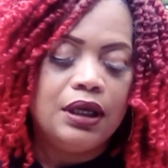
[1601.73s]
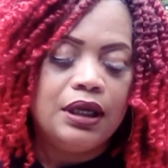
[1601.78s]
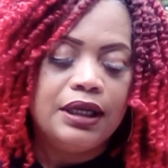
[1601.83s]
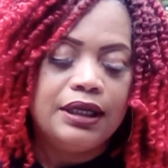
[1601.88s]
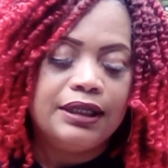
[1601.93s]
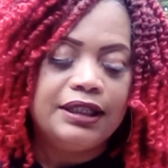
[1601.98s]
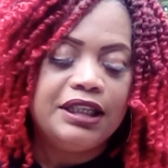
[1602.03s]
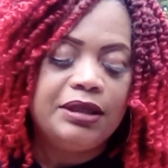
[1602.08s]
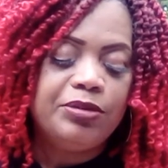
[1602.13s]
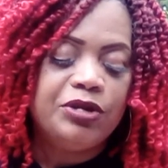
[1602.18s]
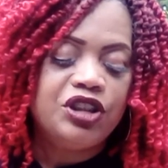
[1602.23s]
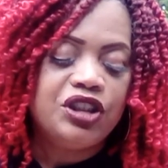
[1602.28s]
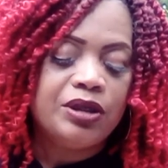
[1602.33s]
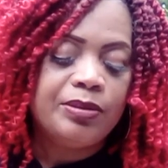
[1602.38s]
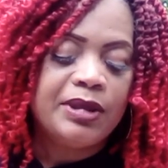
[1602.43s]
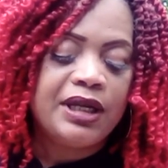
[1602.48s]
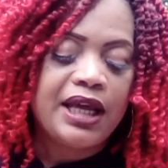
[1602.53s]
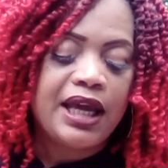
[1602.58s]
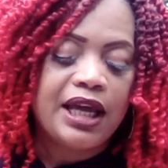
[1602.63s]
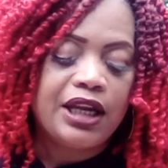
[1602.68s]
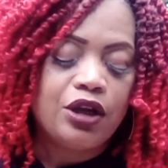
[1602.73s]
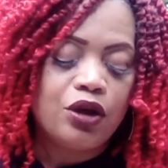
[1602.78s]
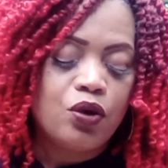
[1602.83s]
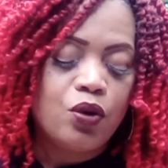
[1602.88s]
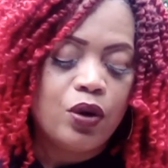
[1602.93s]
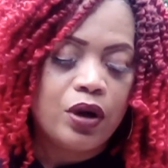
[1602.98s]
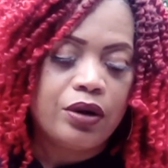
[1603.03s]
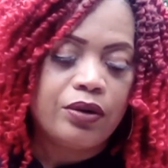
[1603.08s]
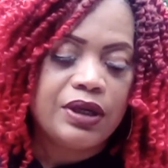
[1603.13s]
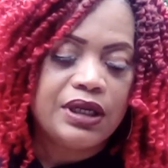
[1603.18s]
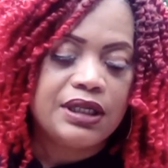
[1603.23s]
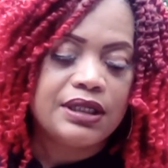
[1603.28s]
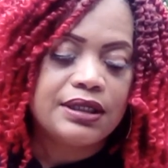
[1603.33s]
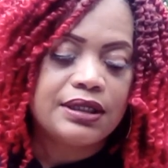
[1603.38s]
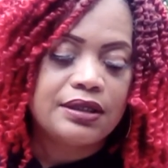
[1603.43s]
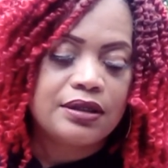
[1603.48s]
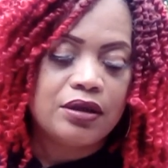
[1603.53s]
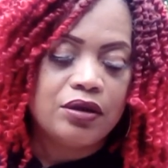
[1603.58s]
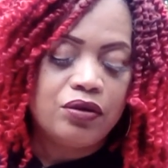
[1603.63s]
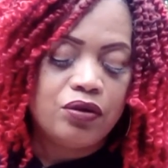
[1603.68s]
Libra, Gemini, and
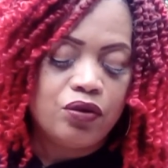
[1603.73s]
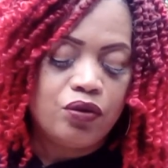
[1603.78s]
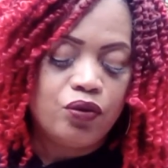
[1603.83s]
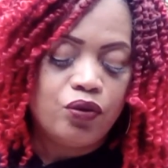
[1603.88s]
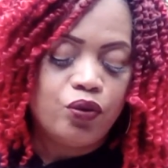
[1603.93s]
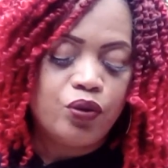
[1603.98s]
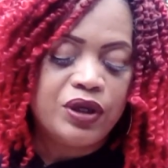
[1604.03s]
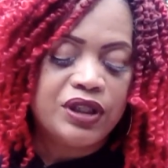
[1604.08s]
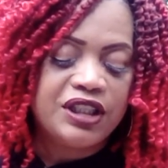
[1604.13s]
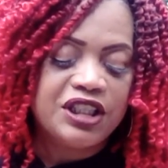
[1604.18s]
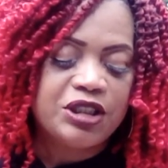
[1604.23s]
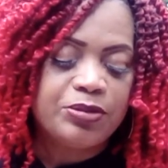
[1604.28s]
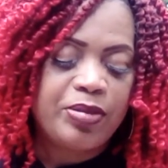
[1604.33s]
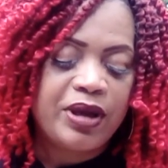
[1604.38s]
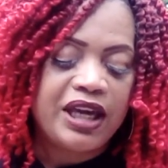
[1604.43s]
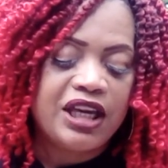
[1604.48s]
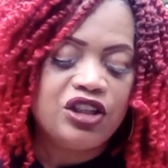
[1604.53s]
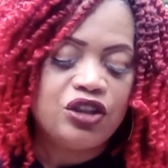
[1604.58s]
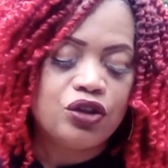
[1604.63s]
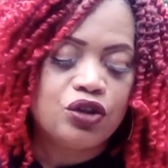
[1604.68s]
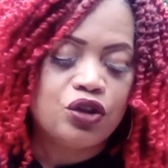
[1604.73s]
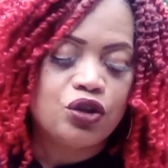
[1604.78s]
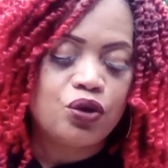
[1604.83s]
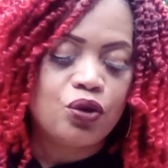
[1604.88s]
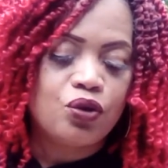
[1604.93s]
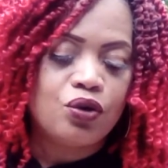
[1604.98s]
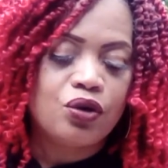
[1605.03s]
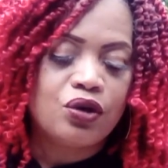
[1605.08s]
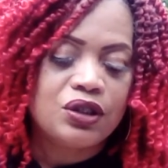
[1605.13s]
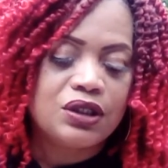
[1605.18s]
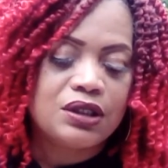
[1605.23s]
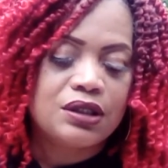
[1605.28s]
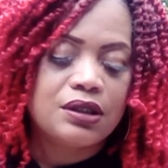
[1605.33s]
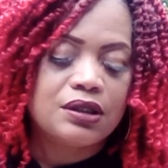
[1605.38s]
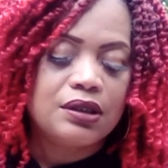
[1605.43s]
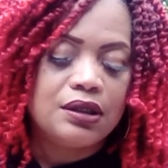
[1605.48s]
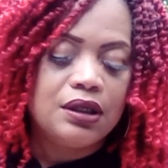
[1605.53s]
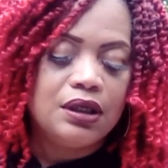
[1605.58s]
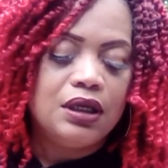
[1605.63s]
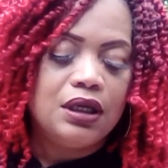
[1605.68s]
Aquarius with this Page of Swords.
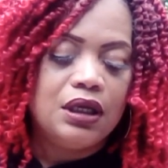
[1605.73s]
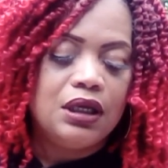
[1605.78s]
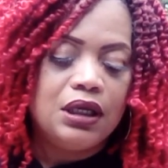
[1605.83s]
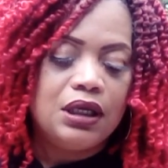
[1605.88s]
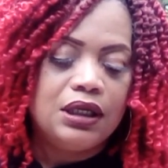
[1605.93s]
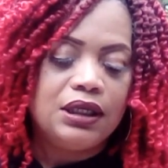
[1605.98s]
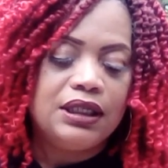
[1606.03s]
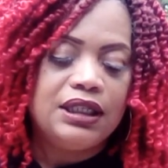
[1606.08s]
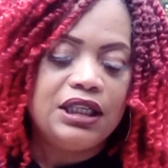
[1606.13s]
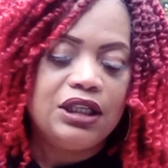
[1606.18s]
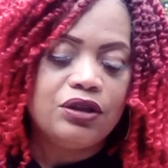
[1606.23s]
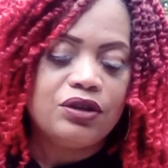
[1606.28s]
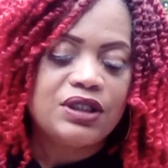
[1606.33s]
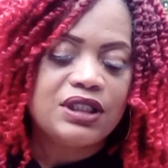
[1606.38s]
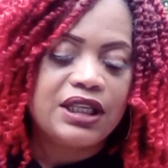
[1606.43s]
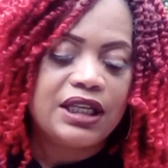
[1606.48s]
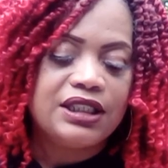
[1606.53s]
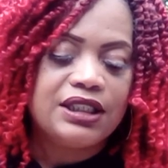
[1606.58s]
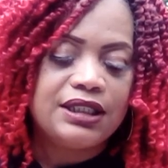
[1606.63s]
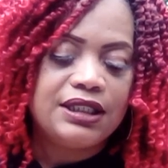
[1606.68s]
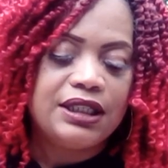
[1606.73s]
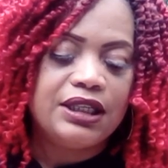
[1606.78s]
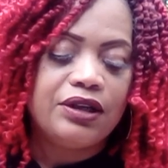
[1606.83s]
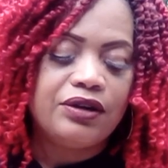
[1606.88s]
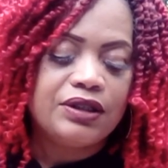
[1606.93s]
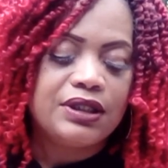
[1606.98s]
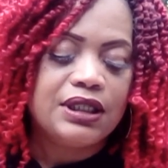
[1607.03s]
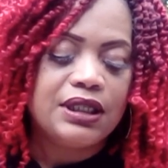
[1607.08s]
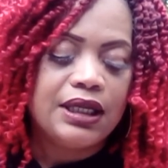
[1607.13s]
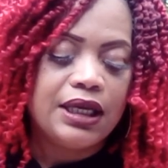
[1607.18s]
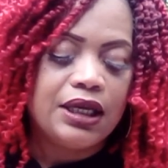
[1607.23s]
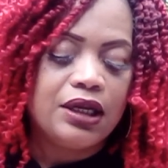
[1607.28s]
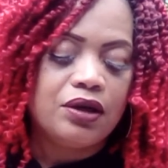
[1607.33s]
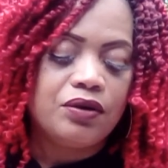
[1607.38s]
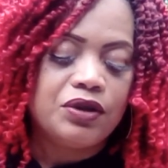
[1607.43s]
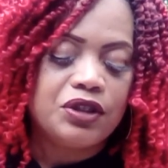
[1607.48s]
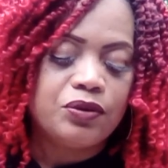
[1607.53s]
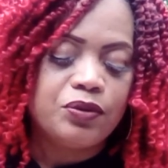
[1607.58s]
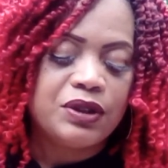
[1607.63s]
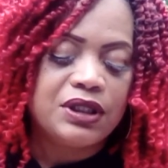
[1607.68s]
Leo, Sagittarius, and
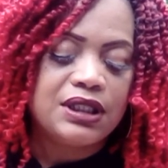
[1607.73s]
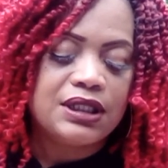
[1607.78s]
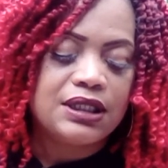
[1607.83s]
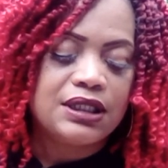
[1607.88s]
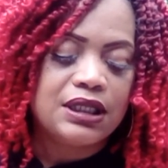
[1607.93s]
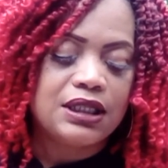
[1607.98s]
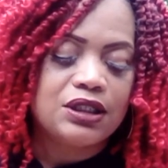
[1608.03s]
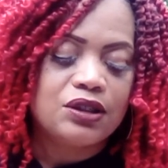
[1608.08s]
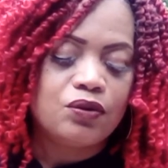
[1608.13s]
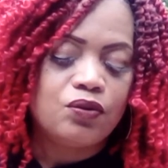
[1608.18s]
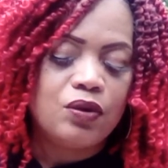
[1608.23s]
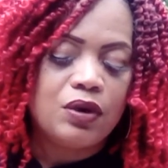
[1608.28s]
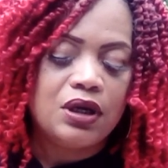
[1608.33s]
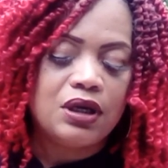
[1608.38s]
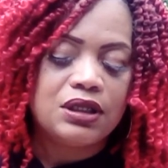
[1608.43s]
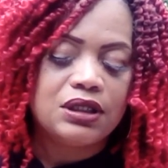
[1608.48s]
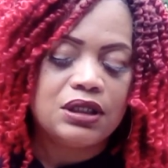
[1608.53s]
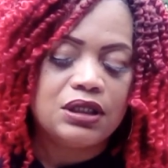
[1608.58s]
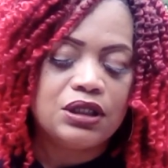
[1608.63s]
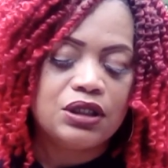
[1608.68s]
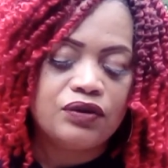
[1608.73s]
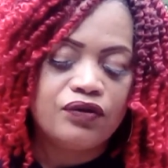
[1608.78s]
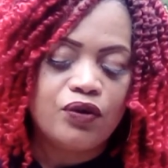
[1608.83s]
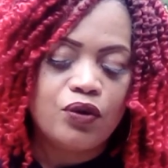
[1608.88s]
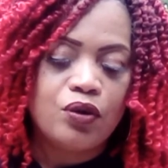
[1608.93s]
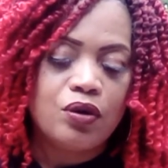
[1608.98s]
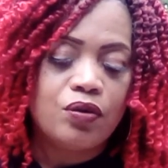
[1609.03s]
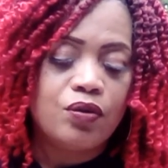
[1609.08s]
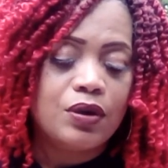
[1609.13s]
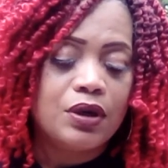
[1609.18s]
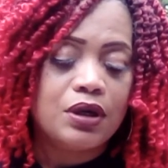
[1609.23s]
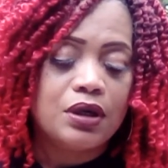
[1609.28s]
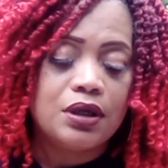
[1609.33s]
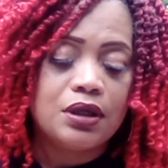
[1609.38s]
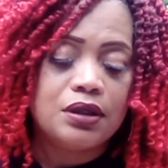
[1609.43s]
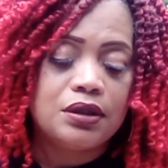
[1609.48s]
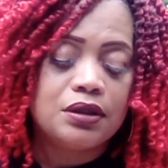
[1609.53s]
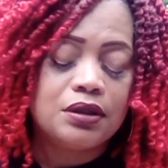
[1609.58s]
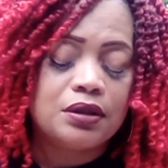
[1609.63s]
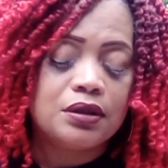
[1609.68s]
Aries with the Six of Wands and this Four of
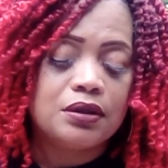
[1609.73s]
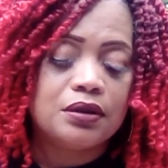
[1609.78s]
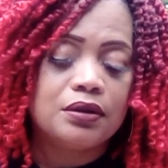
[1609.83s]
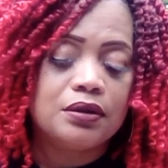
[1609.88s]
Wands.